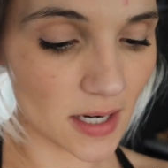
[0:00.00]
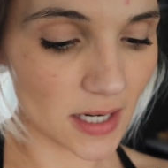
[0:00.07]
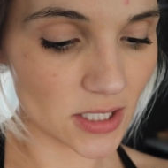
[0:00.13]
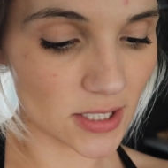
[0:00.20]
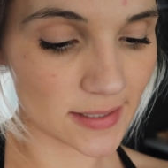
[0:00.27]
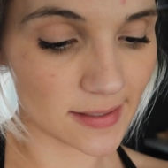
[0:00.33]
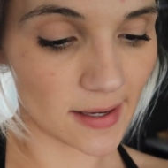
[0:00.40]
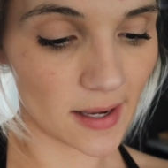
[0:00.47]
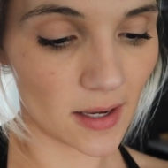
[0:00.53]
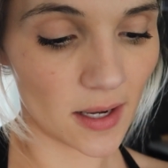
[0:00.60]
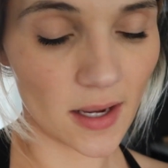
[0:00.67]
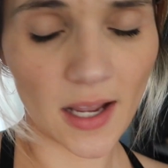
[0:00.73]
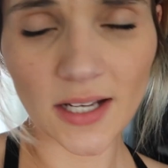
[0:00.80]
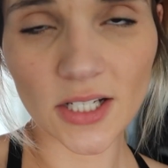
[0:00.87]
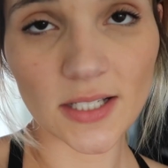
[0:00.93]
I just got,
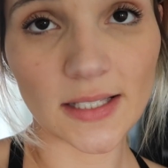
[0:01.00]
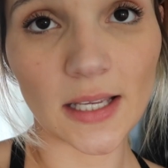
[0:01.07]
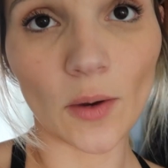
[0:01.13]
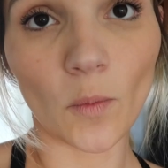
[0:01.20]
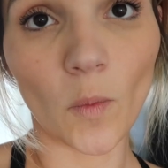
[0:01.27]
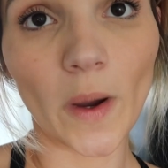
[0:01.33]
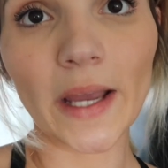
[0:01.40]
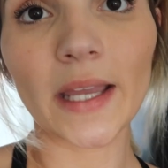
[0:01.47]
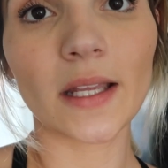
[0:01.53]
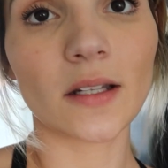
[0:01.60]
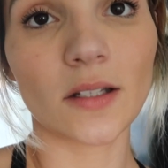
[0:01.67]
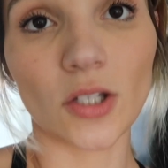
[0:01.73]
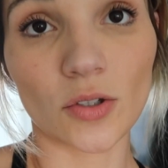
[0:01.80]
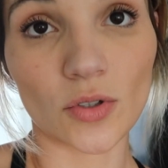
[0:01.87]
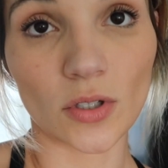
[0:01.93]
I just get white
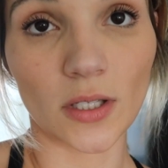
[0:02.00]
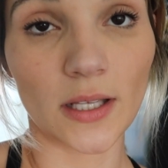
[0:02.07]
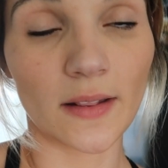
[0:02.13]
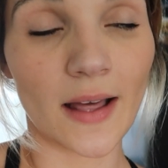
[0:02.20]
usually.